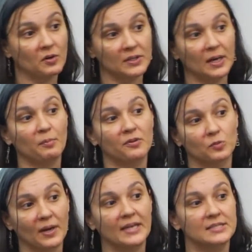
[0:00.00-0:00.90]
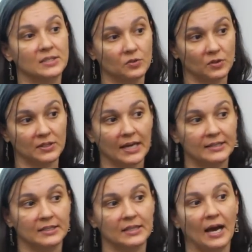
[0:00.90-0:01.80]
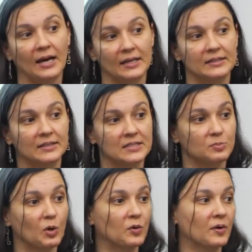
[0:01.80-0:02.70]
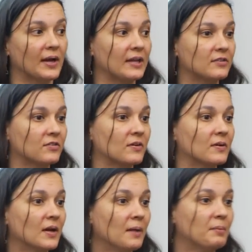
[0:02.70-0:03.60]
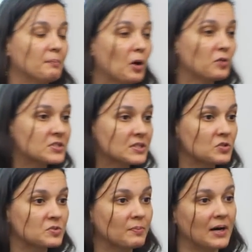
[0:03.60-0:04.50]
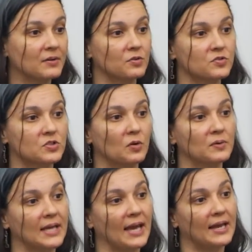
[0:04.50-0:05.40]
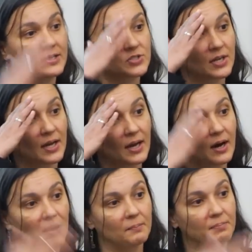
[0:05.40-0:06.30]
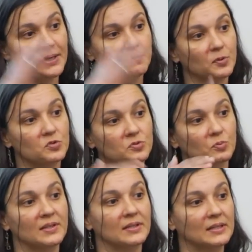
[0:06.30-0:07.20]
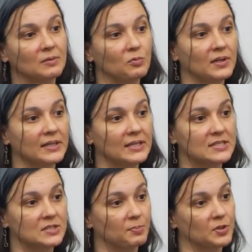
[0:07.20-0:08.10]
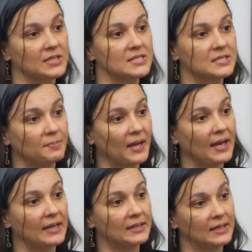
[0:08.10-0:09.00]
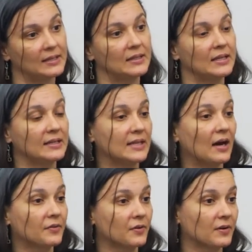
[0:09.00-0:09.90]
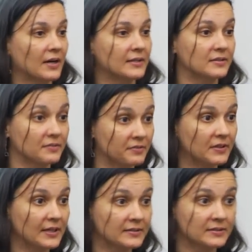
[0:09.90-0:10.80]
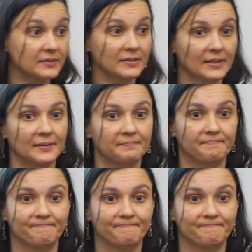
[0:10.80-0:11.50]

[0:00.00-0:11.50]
are a number of ways that you could get to the smoker answer, but most of those models don't gauge people's willingness to participate in the other kinds of things. Yeah.